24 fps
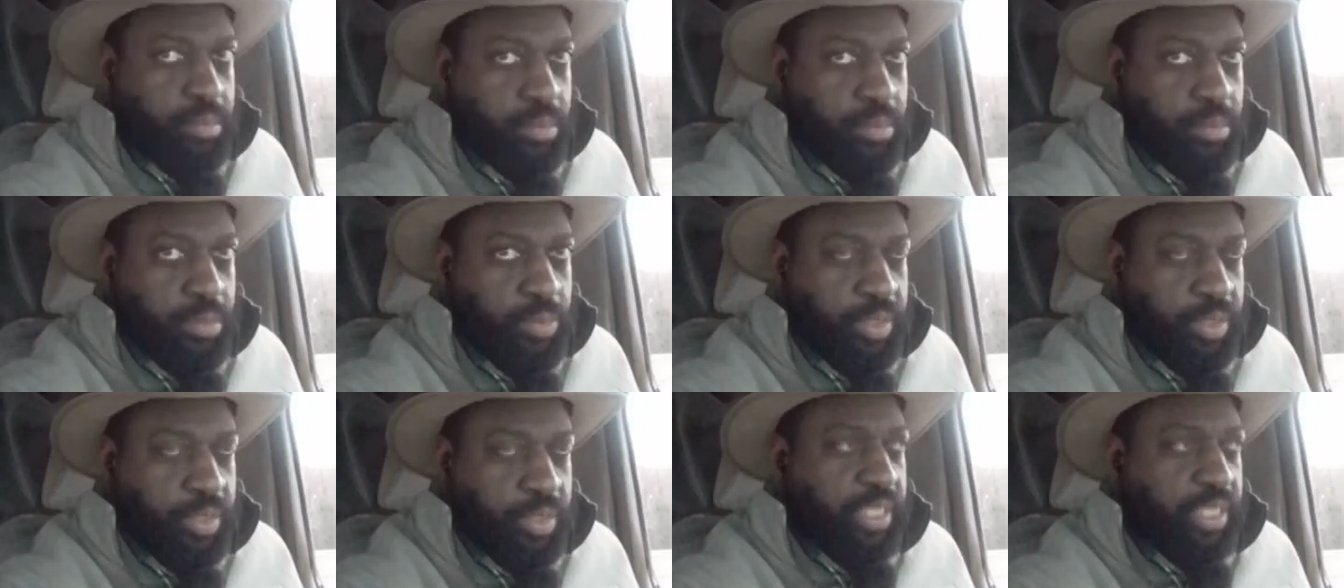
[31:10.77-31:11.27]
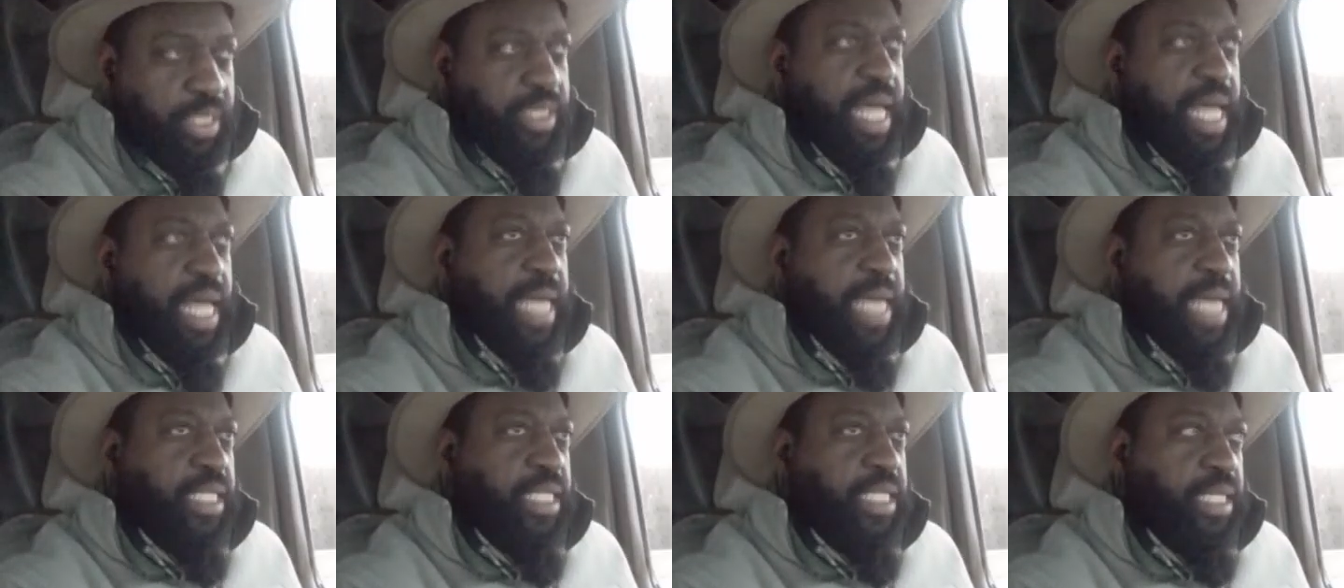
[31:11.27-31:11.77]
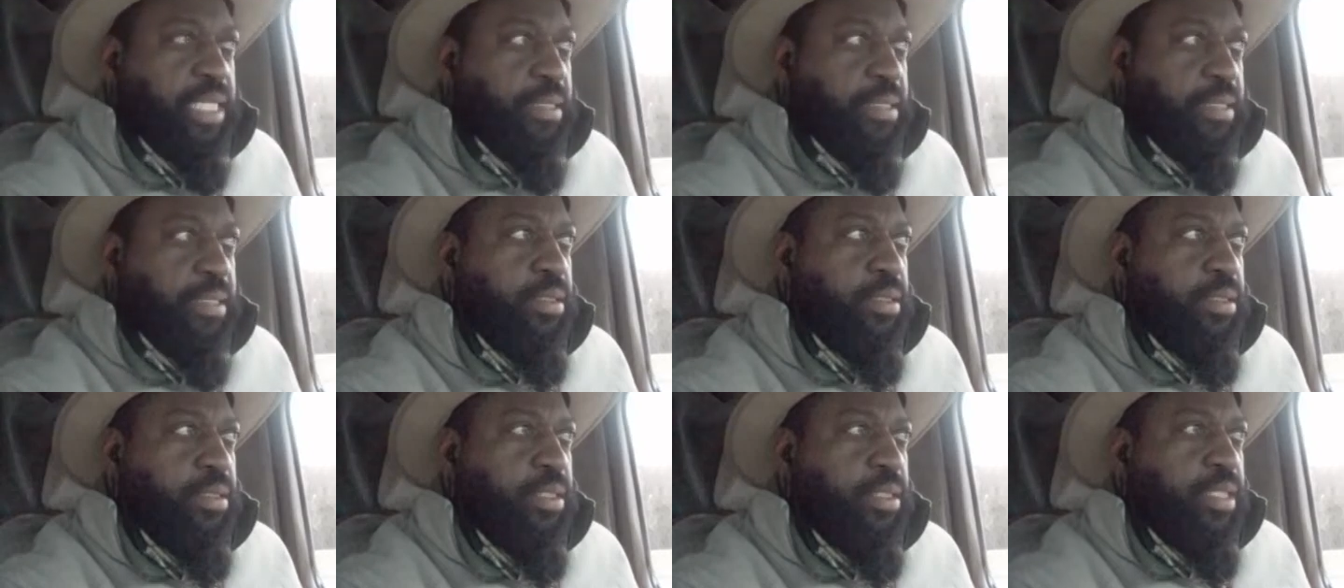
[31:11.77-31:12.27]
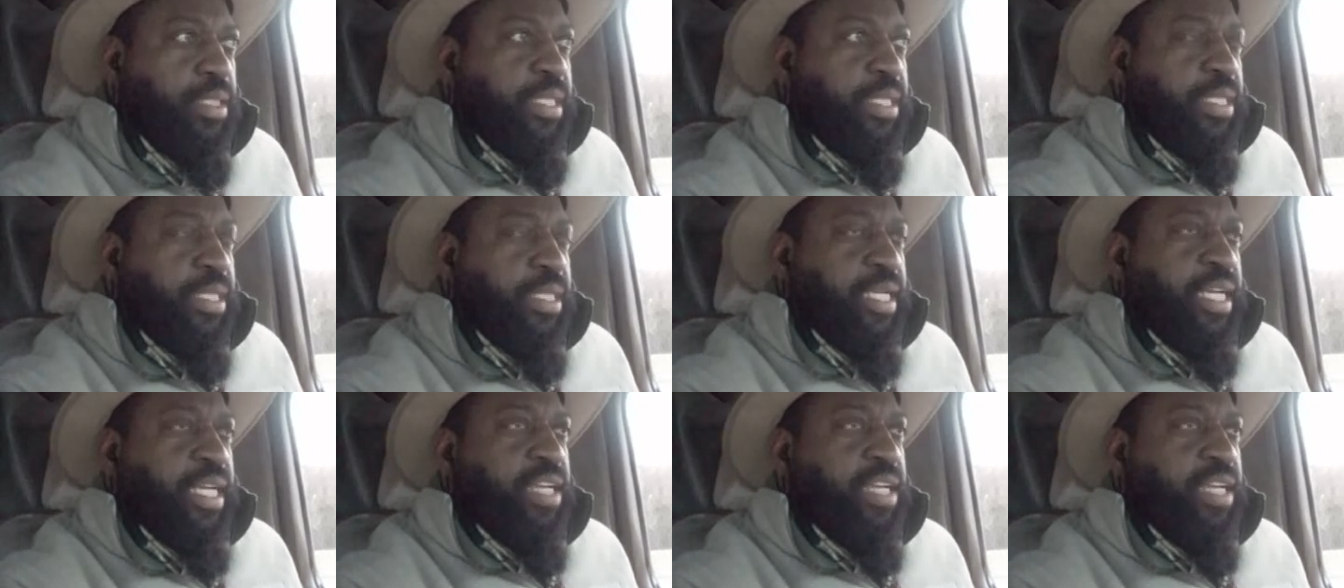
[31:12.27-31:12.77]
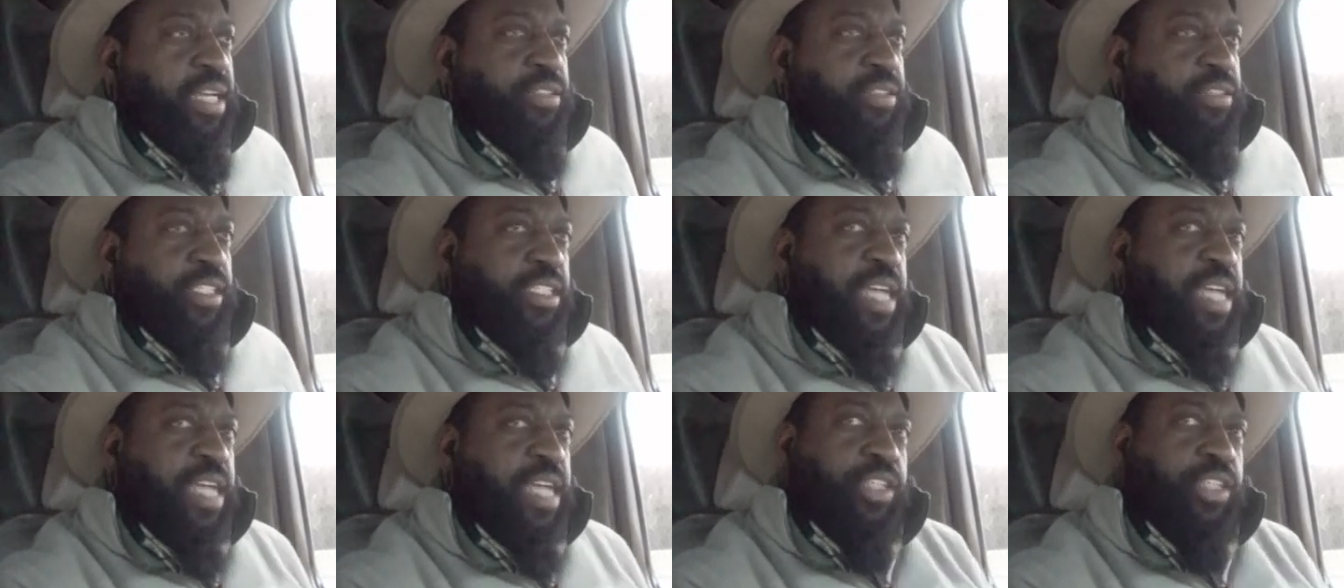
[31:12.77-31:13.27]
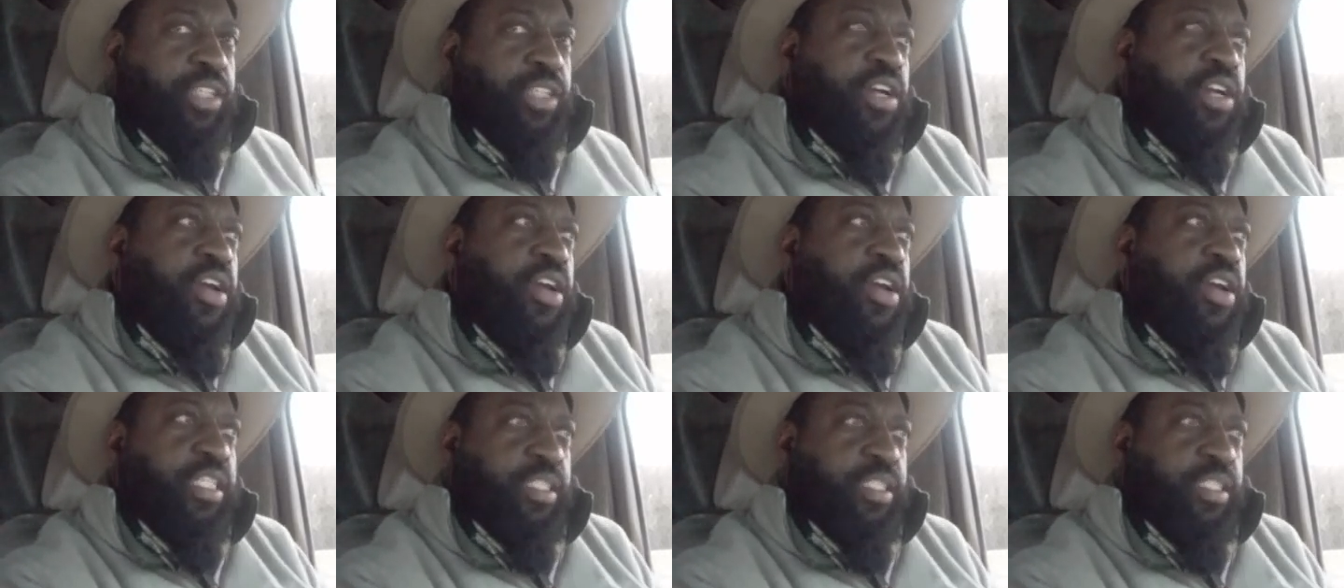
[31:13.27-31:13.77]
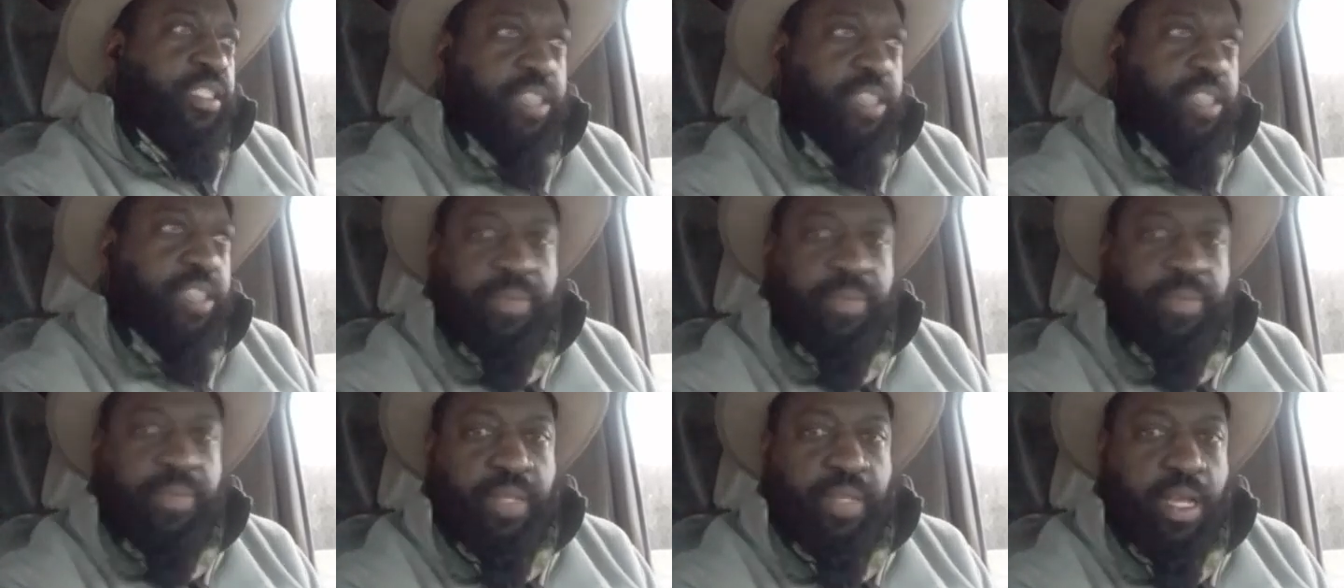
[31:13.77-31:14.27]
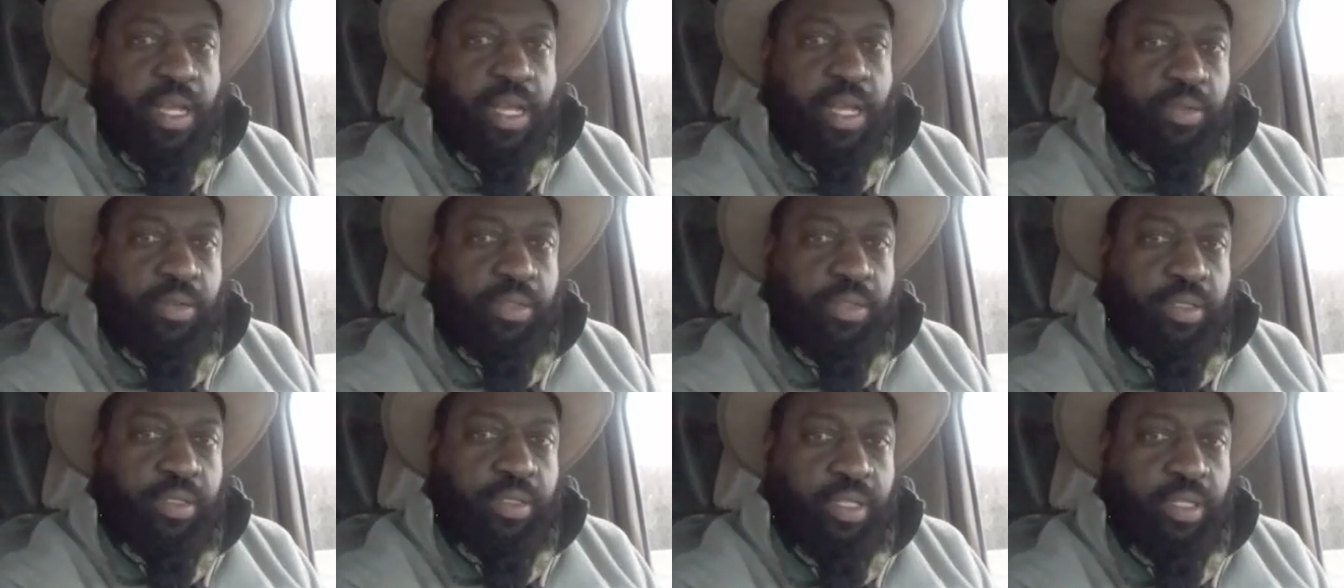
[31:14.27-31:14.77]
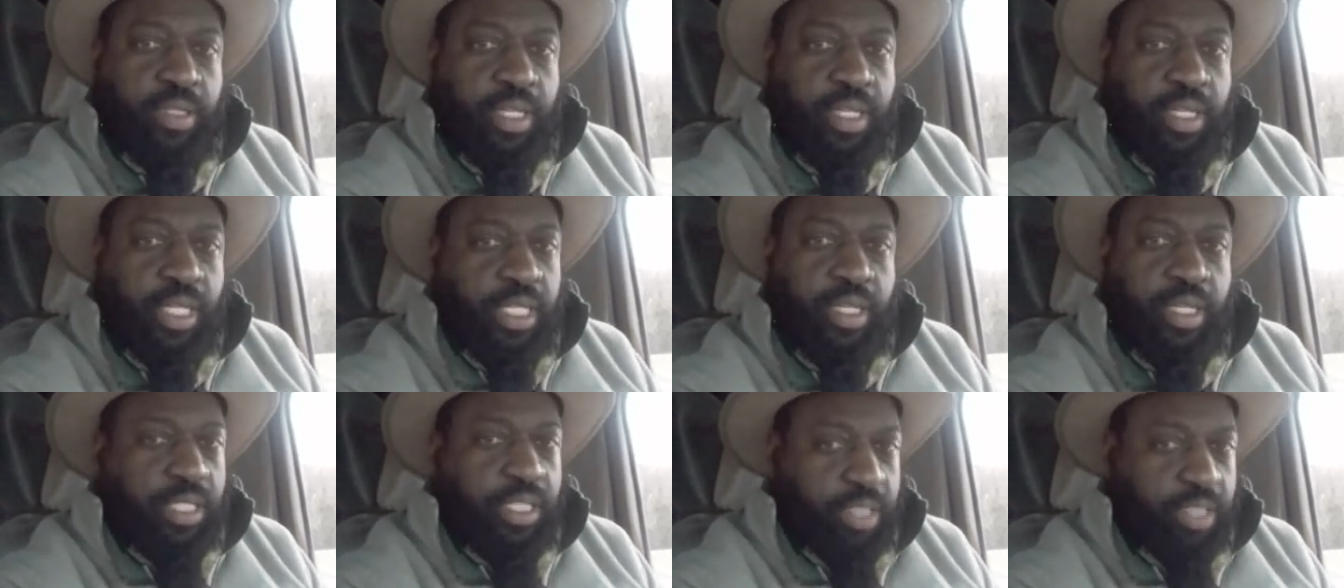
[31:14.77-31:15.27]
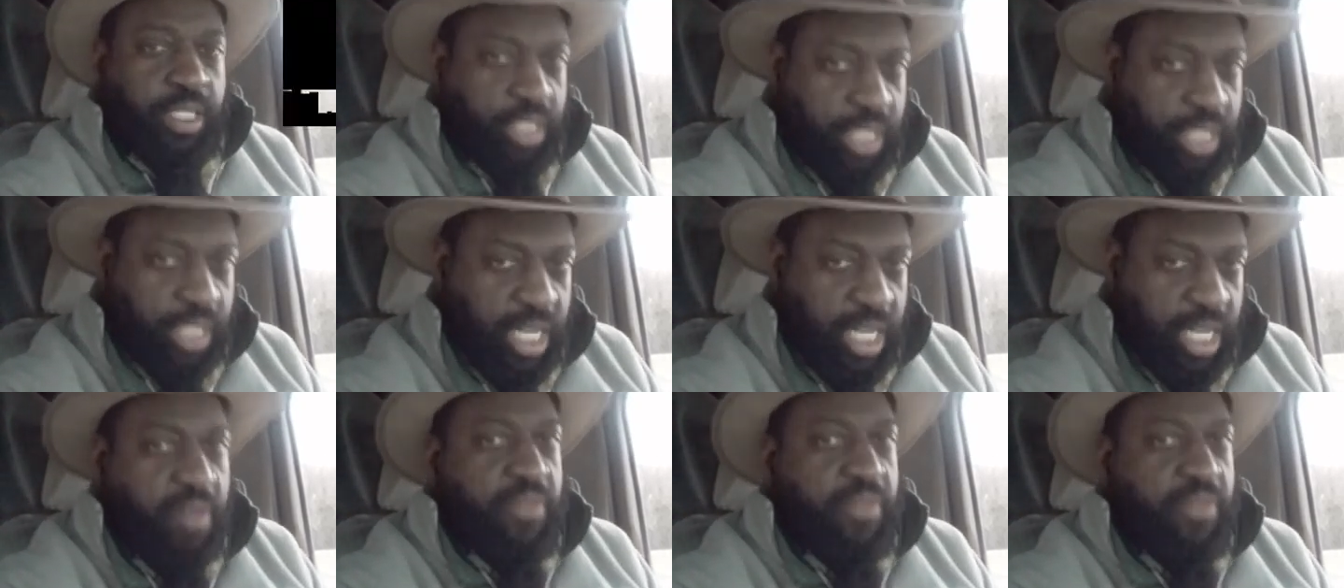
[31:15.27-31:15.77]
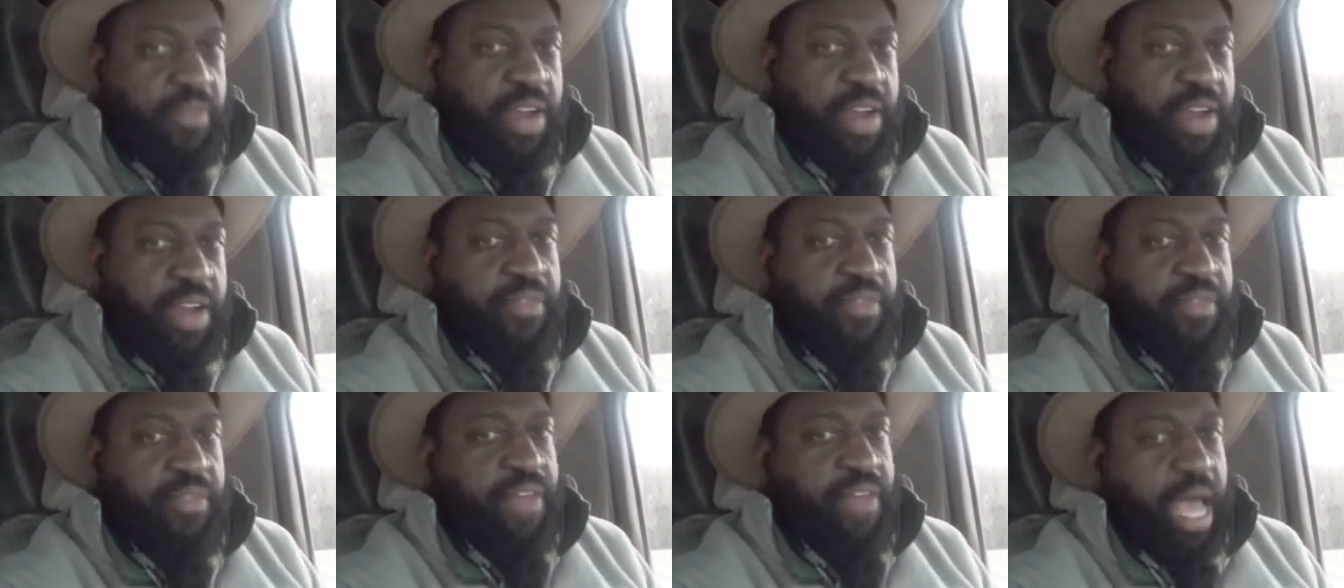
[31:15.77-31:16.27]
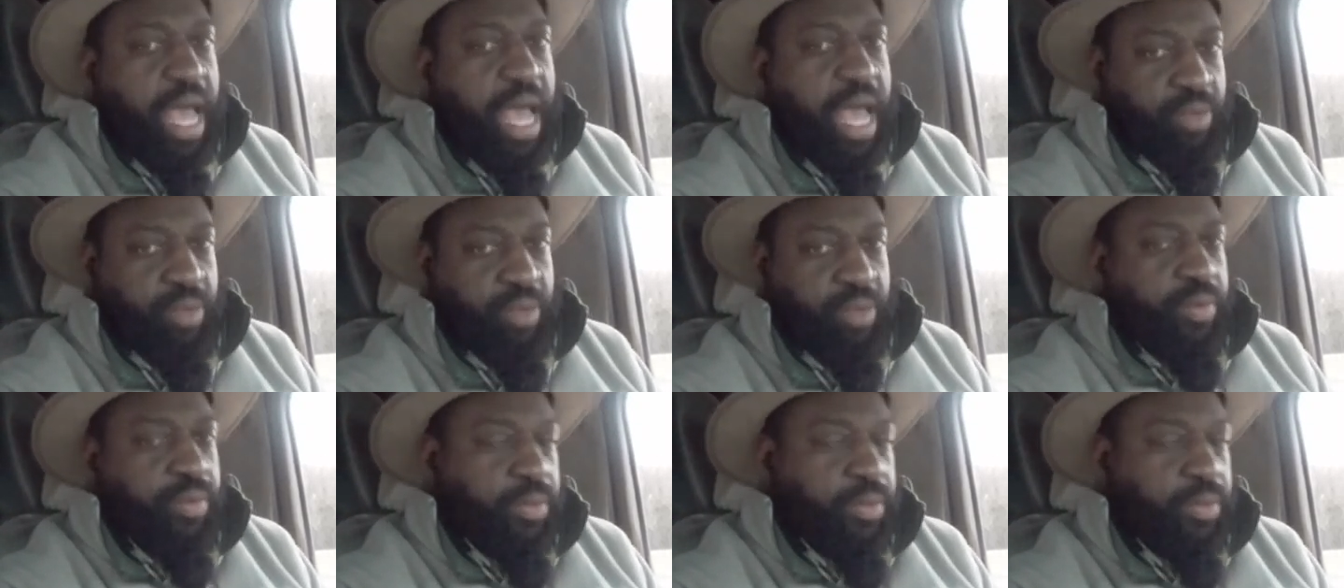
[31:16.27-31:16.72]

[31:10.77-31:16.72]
with this idea, and it'll just kind of turn into something else. Still very valuable.